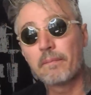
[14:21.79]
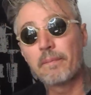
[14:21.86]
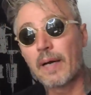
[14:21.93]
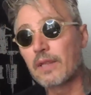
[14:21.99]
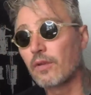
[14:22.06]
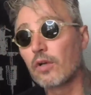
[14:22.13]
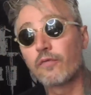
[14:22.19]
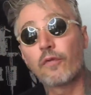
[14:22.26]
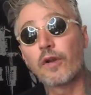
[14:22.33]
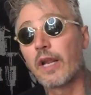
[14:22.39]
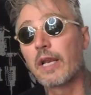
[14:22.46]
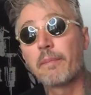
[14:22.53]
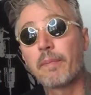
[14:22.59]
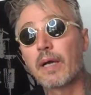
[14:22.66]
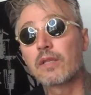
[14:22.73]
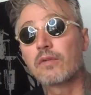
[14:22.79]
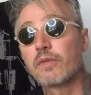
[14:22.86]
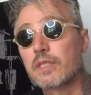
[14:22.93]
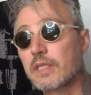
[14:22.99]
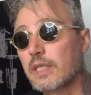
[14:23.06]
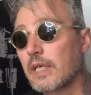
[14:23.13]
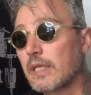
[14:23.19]
but not for any part of
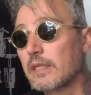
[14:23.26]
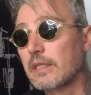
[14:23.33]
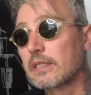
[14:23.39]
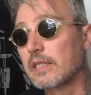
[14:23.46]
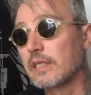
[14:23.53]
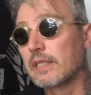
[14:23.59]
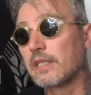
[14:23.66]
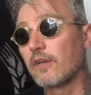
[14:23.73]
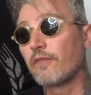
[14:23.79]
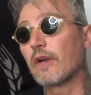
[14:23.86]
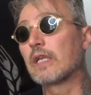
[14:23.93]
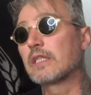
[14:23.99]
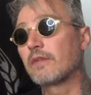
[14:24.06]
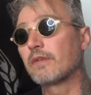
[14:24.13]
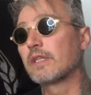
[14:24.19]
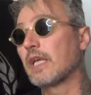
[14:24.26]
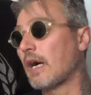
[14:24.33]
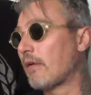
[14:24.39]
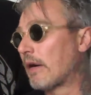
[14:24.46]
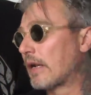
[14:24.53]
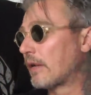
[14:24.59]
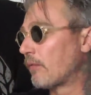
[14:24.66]
the skin. You see the difference? Even
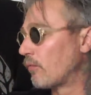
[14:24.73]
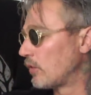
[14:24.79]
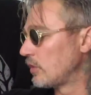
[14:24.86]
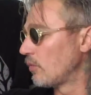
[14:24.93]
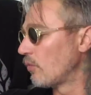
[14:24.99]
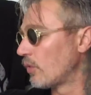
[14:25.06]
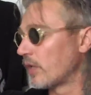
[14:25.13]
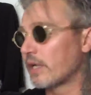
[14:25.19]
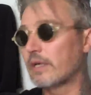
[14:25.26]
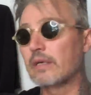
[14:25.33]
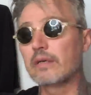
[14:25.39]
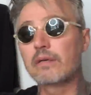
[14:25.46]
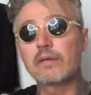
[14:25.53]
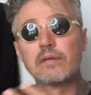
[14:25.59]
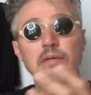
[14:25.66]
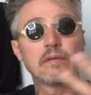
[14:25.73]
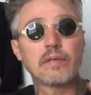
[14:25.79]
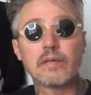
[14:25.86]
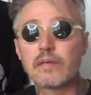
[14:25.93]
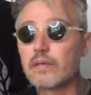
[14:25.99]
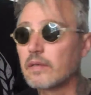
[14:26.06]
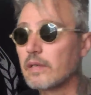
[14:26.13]
that one wouldn't work
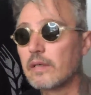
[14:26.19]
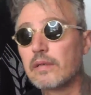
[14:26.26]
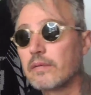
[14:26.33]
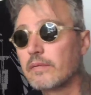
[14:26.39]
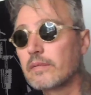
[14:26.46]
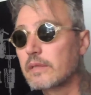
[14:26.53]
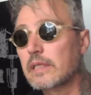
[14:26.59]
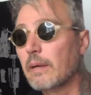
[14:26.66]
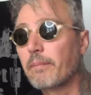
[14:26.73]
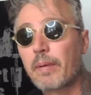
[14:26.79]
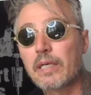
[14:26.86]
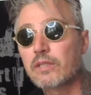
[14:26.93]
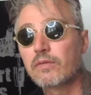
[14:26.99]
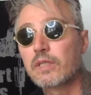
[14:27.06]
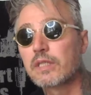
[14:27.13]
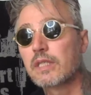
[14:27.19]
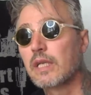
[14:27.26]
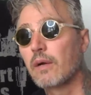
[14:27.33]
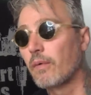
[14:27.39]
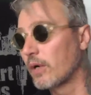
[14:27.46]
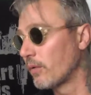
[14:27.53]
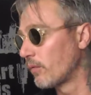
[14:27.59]
on some part of the skin
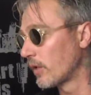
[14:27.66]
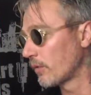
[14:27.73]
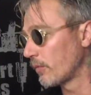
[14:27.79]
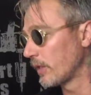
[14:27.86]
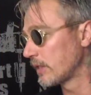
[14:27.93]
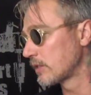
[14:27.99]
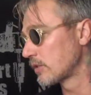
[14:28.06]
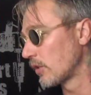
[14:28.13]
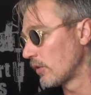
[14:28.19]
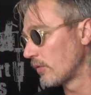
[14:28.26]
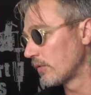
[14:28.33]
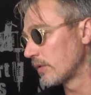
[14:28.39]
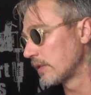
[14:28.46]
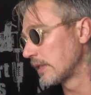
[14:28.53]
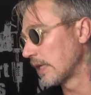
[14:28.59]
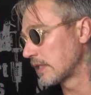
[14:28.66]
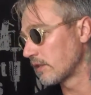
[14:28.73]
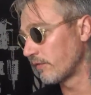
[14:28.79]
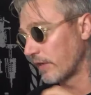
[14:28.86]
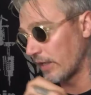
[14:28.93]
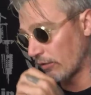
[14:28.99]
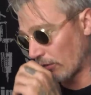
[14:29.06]
I want to work with. So that's
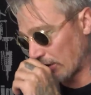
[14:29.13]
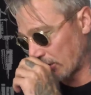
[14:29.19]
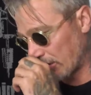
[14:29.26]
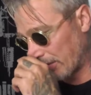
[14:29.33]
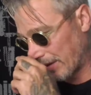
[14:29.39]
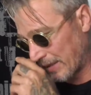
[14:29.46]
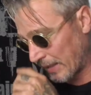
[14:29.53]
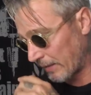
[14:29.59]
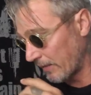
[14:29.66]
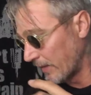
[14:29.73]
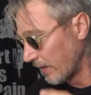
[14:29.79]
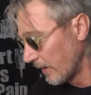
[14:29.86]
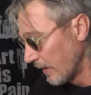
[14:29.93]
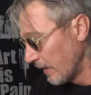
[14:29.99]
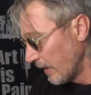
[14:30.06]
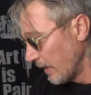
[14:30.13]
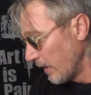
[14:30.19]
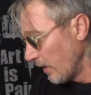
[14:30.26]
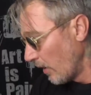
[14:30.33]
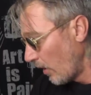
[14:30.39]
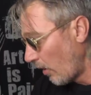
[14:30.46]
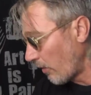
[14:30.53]
a very questionable thing.
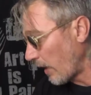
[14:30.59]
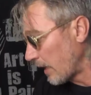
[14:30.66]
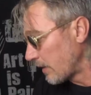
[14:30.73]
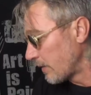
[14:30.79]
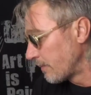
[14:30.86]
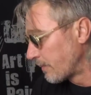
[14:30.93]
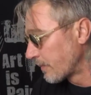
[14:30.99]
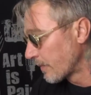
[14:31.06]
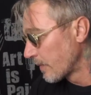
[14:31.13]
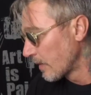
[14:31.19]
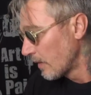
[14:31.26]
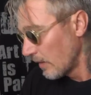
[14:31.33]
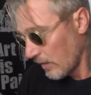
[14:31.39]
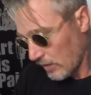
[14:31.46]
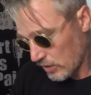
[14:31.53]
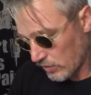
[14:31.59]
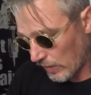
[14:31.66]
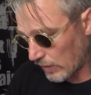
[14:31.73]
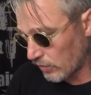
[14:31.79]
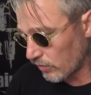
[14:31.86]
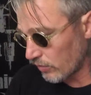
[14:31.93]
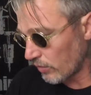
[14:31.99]
All right. So
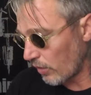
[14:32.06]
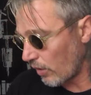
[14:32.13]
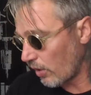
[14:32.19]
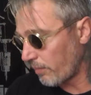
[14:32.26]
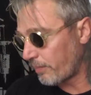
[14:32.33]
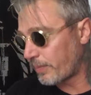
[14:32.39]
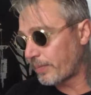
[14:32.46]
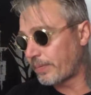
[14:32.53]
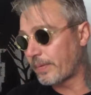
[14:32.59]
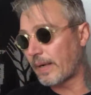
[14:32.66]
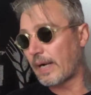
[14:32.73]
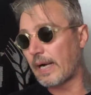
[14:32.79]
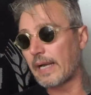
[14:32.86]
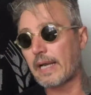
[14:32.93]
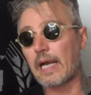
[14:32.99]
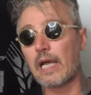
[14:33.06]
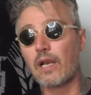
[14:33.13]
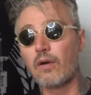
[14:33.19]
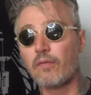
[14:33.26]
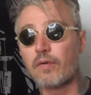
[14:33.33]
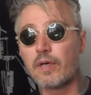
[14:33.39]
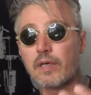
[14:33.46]
I do hope I
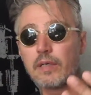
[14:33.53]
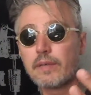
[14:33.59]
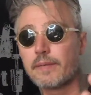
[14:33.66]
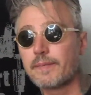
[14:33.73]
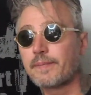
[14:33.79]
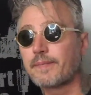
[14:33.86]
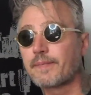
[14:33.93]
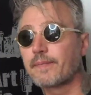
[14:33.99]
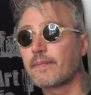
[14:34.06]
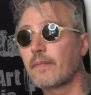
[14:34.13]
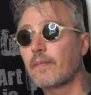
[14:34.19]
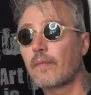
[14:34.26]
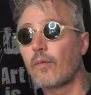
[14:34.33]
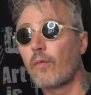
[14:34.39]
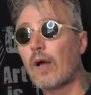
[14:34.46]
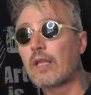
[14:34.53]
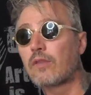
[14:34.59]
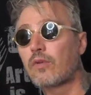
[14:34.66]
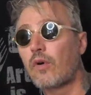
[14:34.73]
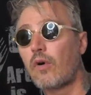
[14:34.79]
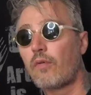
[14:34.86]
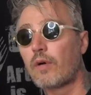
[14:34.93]
kind of
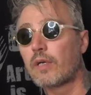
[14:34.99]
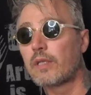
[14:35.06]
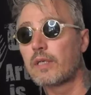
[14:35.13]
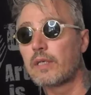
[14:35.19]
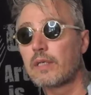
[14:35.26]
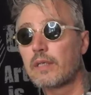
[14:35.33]
went over